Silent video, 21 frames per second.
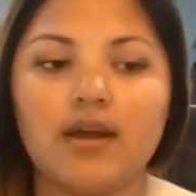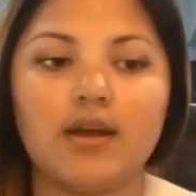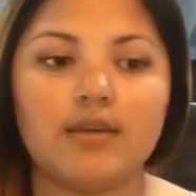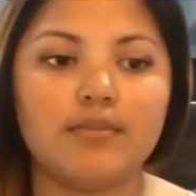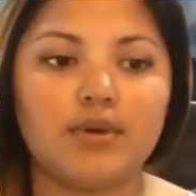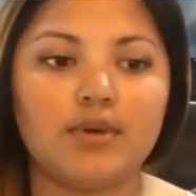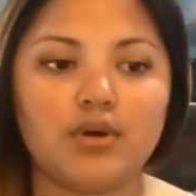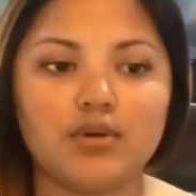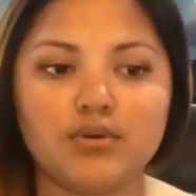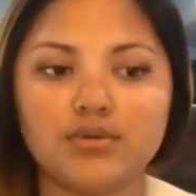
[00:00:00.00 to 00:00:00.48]

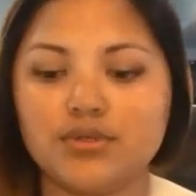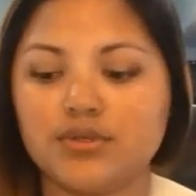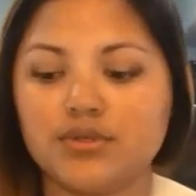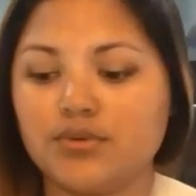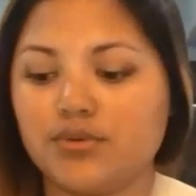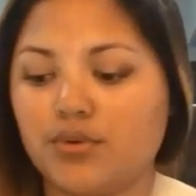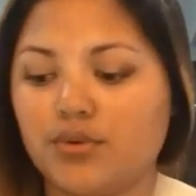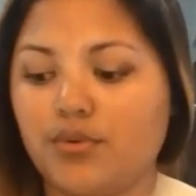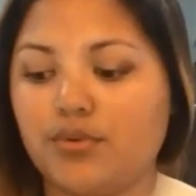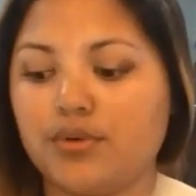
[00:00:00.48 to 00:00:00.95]
I'm
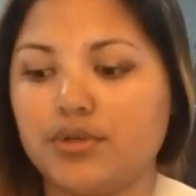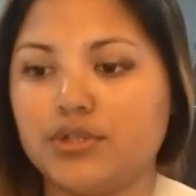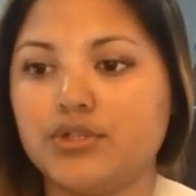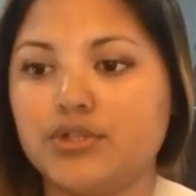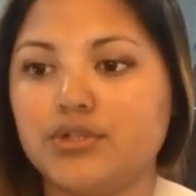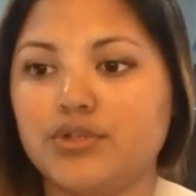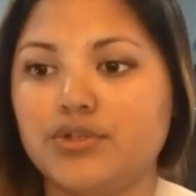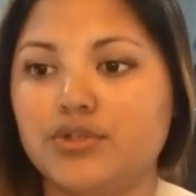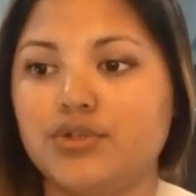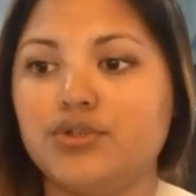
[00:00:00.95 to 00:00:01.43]
also going
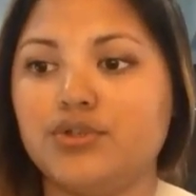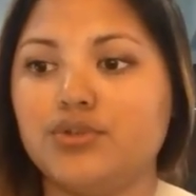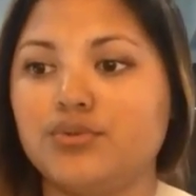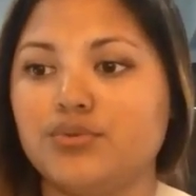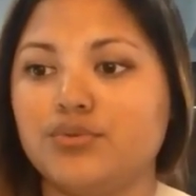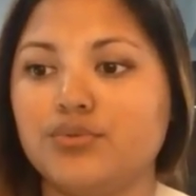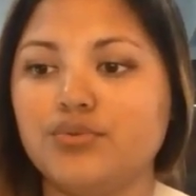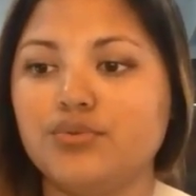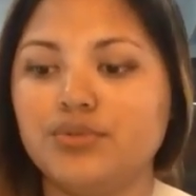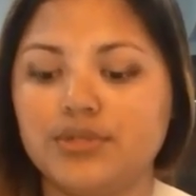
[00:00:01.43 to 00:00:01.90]
to
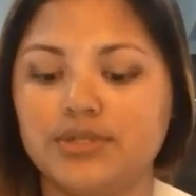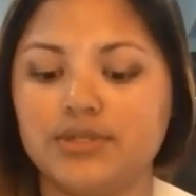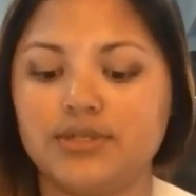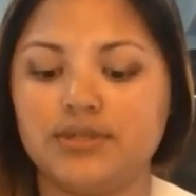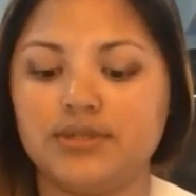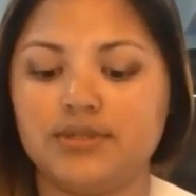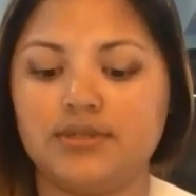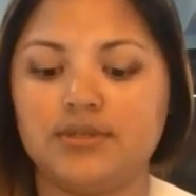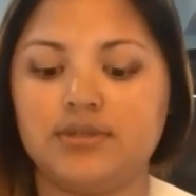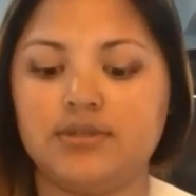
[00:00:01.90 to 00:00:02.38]
use
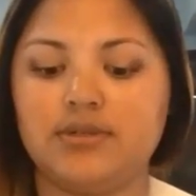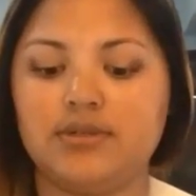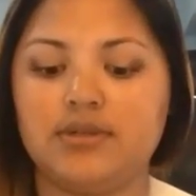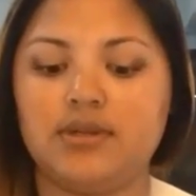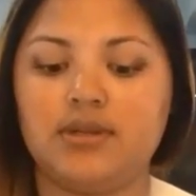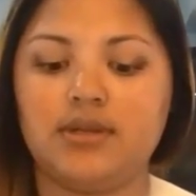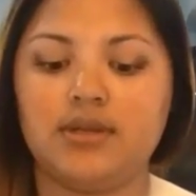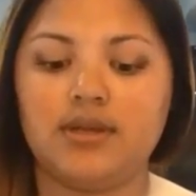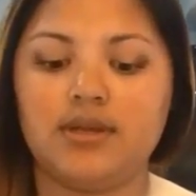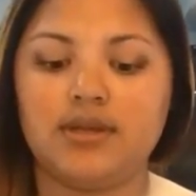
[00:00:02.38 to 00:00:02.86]

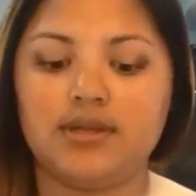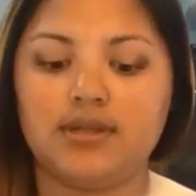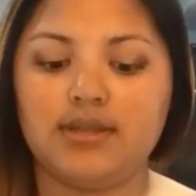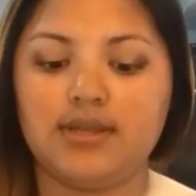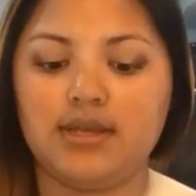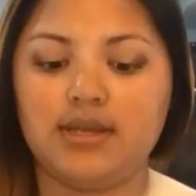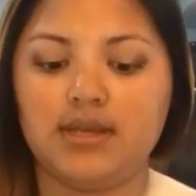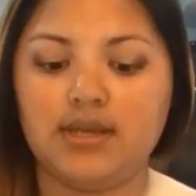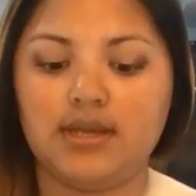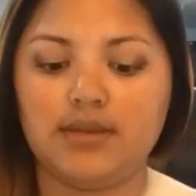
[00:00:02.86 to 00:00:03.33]

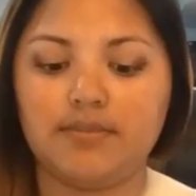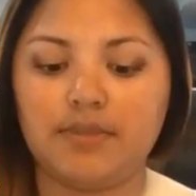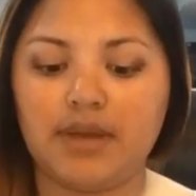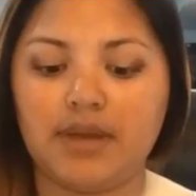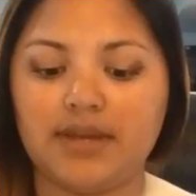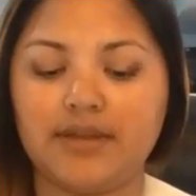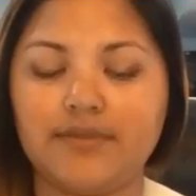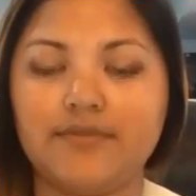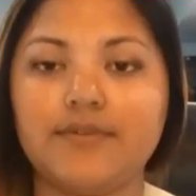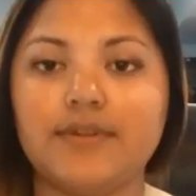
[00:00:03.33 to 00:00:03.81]
the
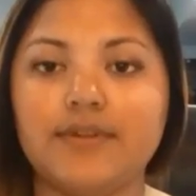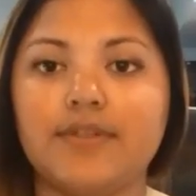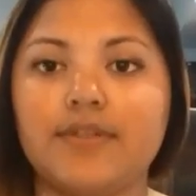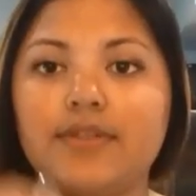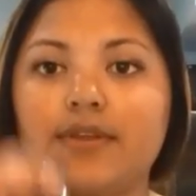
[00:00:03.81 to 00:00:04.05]
Benefit